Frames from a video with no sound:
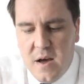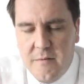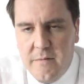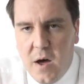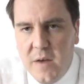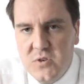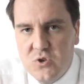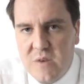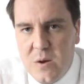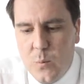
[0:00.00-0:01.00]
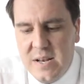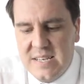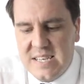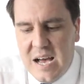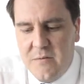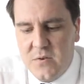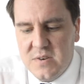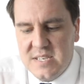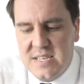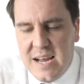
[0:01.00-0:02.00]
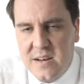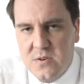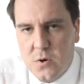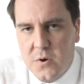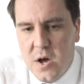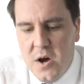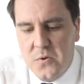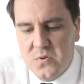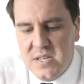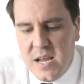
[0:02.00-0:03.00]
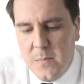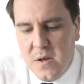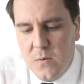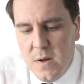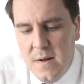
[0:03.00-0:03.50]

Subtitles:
5 straight wins after his second on Hurdle's debut.